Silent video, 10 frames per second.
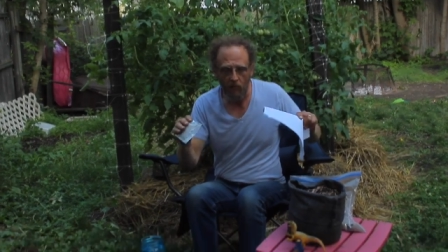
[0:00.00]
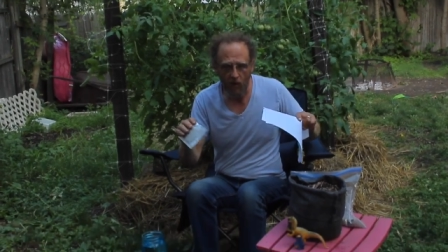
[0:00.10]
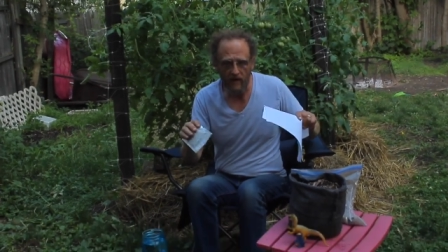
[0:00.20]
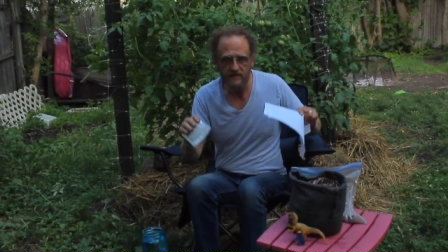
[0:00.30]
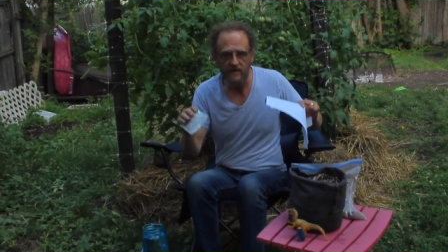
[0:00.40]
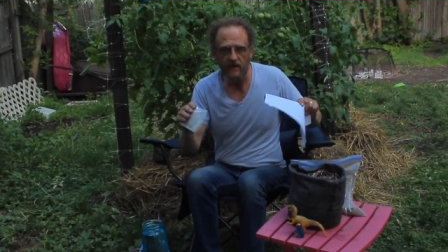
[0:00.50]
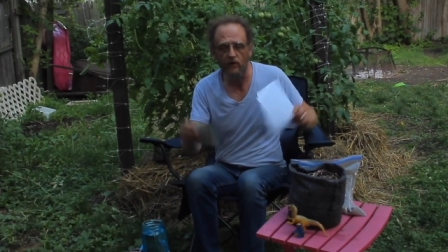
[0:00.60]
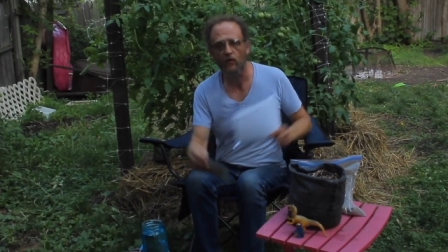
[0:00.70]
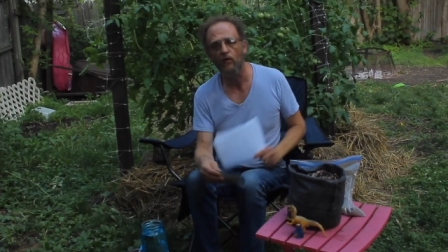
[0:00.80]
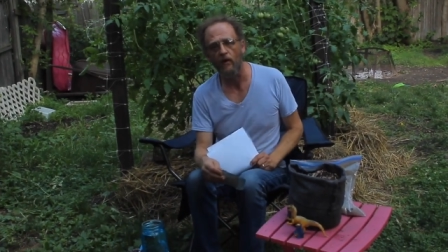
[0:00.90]
moist and
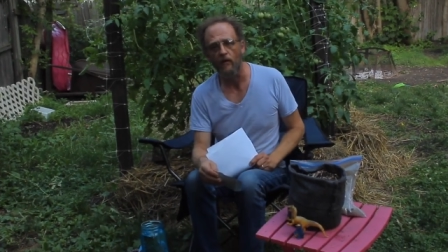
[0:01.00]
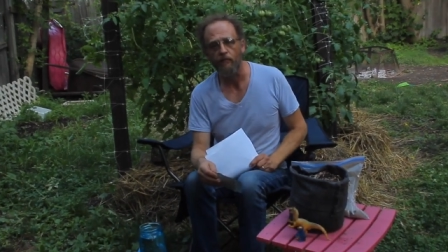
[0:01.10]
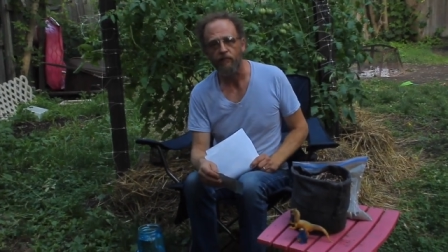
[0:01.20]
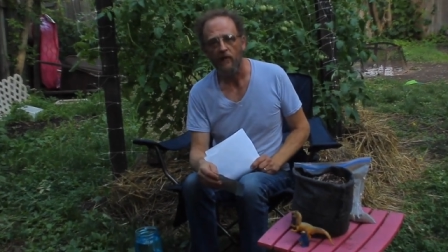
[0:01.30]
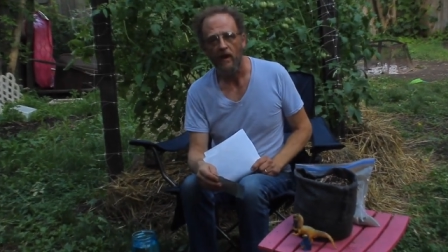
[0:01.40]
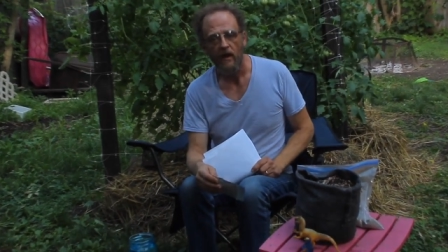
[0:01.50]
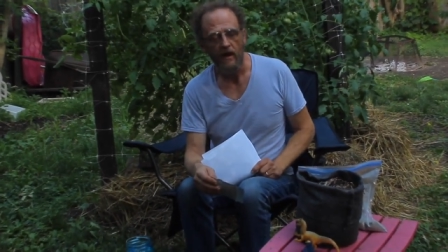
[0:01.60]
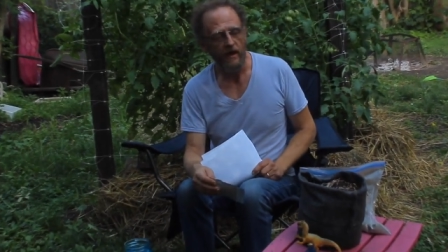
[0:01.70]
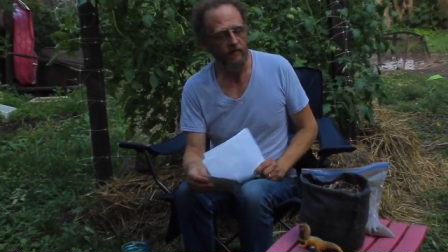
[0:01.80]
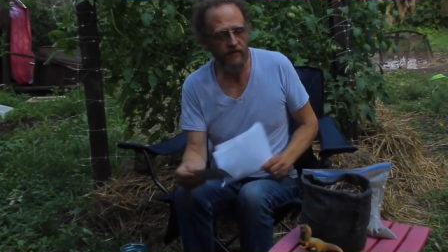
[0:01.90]
cool.
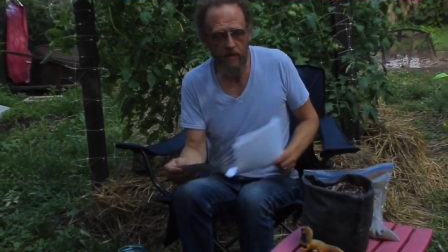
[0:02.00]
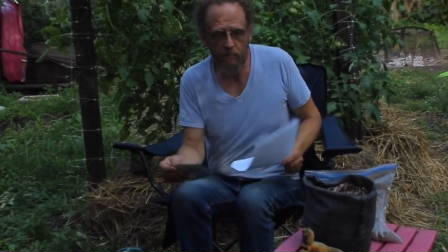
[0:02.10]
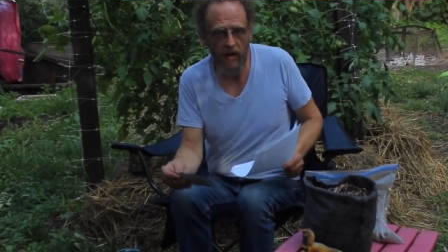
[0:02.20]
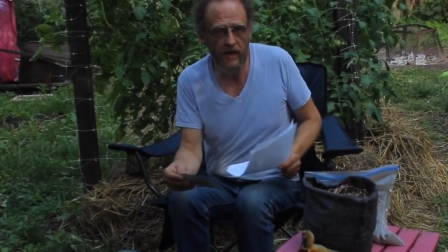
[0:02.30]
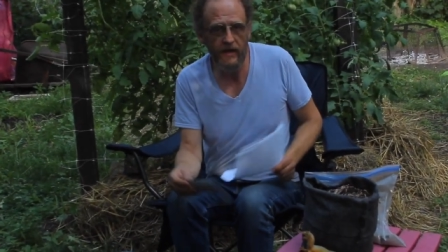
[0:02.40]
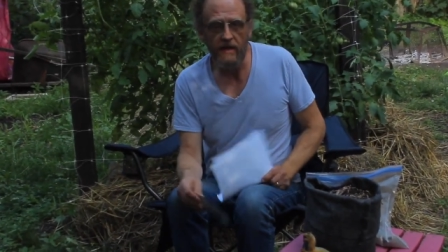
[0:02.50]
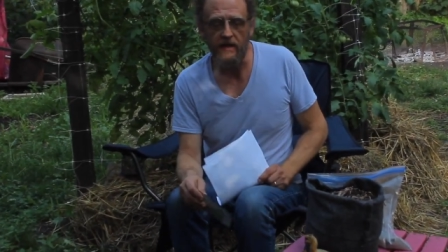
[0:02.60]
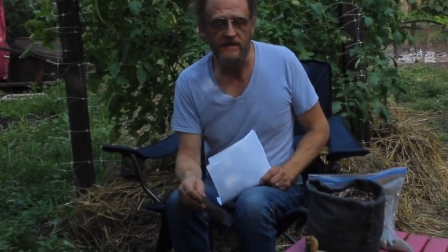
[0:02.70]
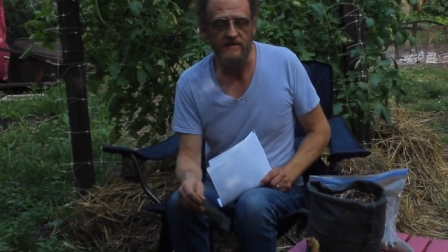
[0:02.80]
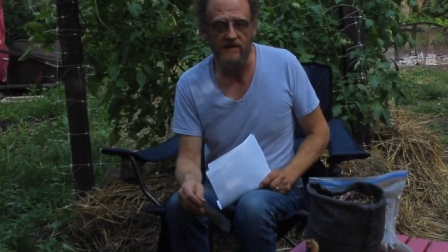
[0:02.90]
If they bake
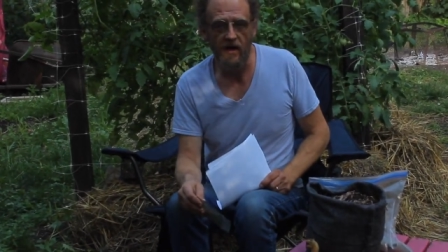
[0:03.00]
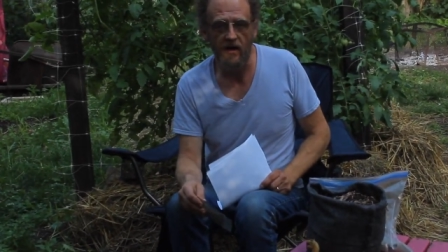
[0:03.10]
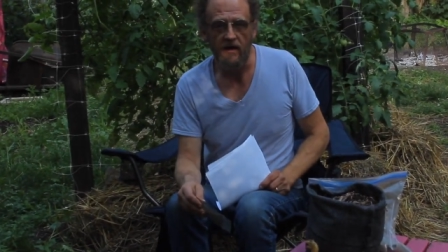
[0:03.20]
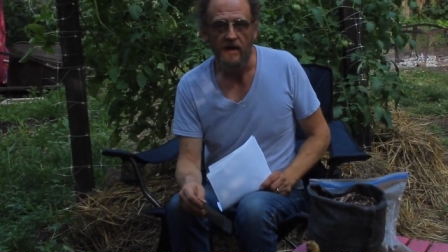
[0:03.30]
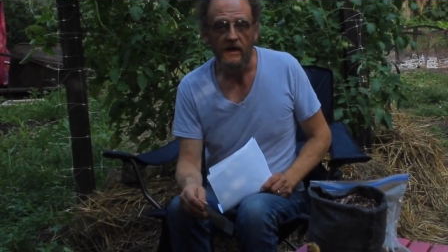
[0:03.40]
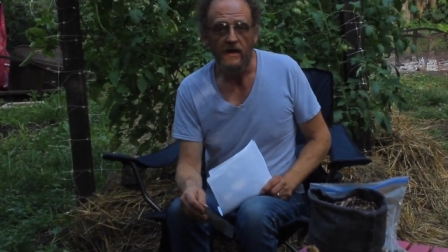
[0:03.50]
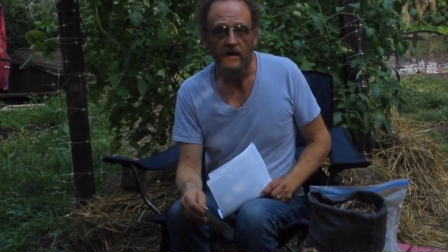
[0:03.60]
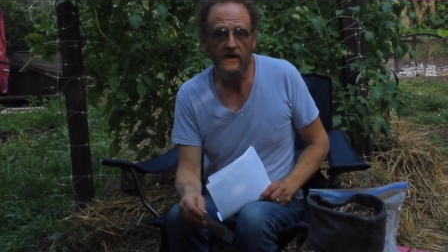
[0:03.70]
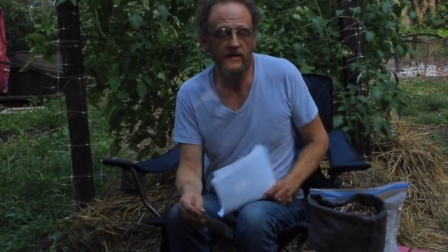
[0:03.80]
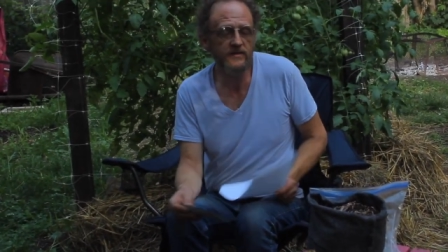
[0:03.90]
in the sun,
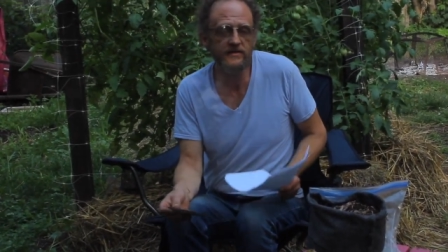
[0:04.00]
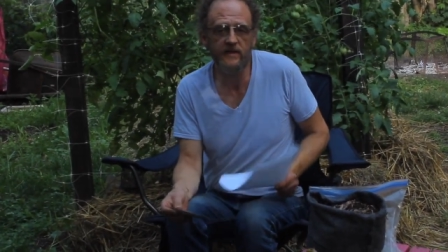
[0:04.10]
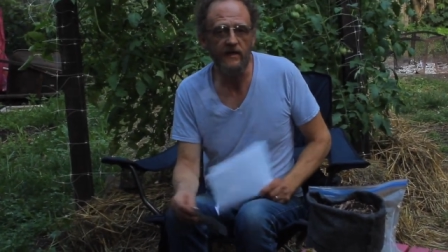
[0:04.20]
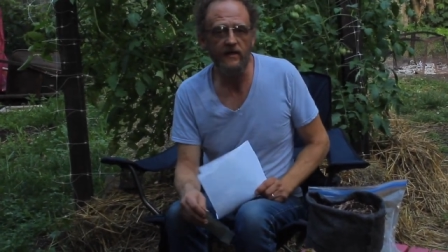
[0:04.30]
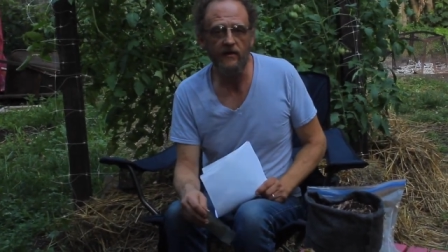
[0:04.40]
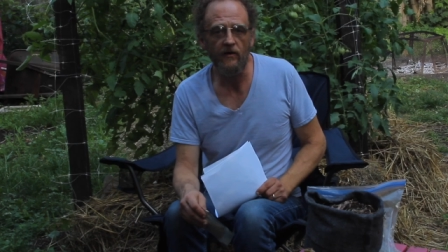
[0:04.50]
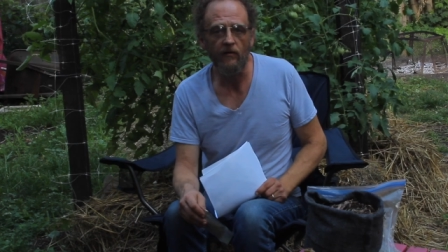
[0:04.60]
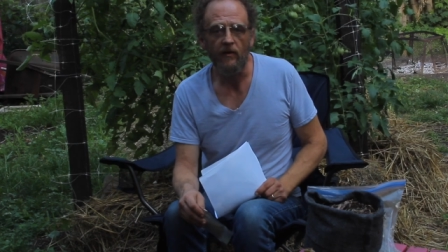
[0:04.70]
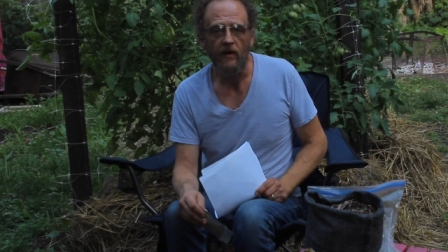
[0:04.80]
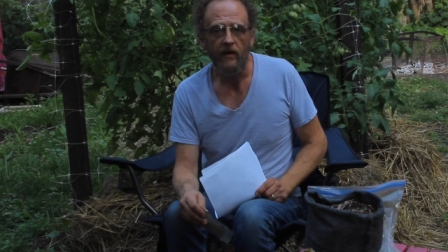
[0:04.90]
you're just going to kill
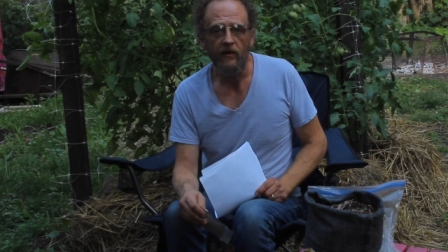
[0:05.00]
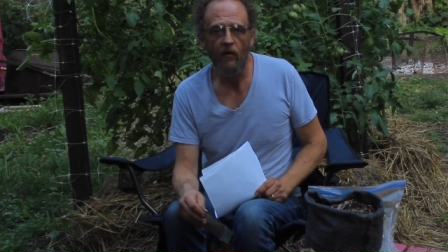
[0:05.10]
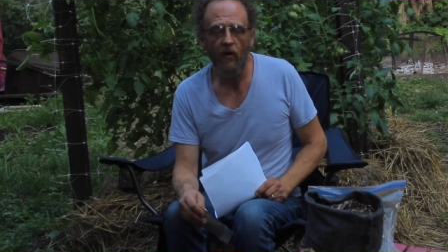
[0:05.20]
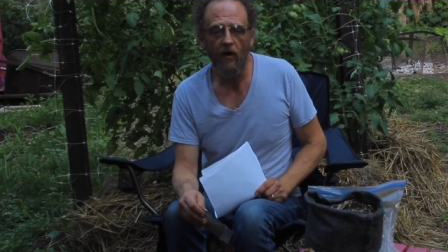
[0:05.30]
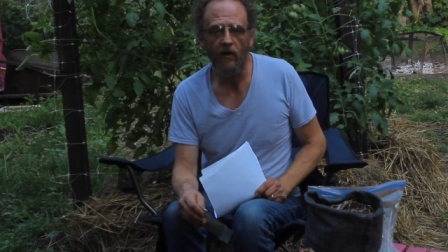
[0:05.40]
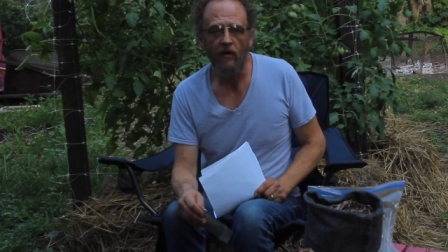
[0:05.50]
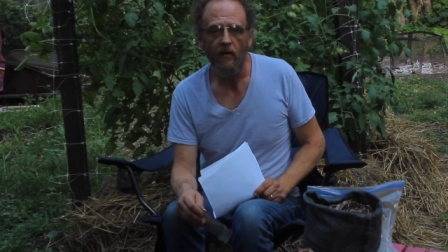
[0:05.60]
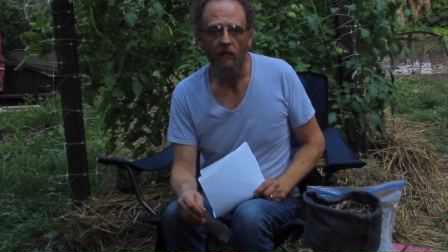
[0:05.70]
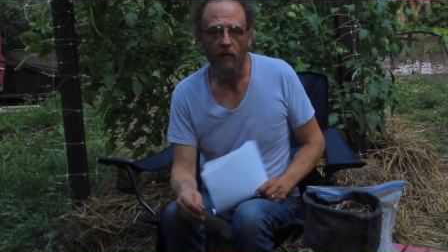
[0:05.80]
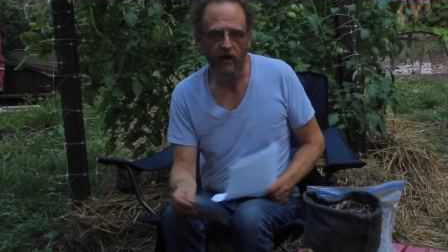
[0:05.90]
your
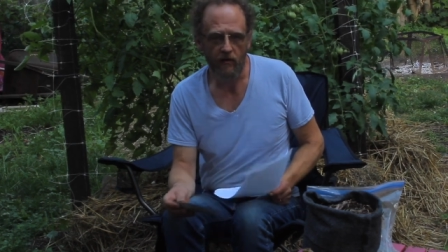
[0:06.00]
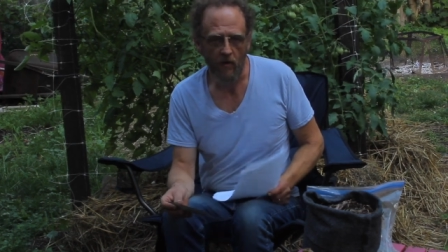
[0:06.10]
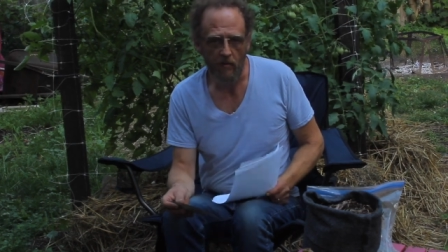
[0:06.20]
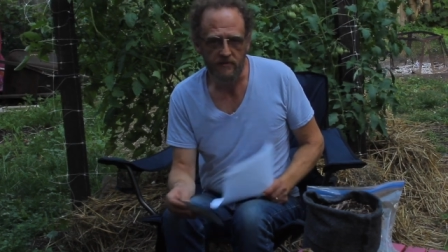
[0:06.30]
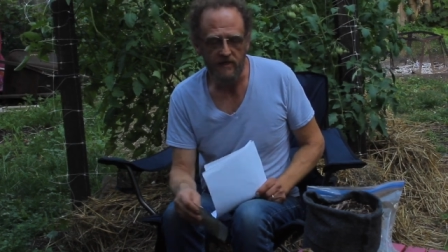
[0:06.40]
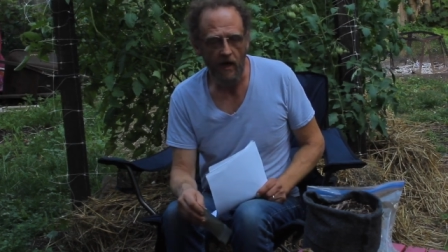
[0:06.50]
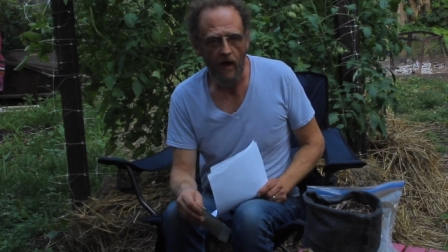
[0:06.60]
microbes.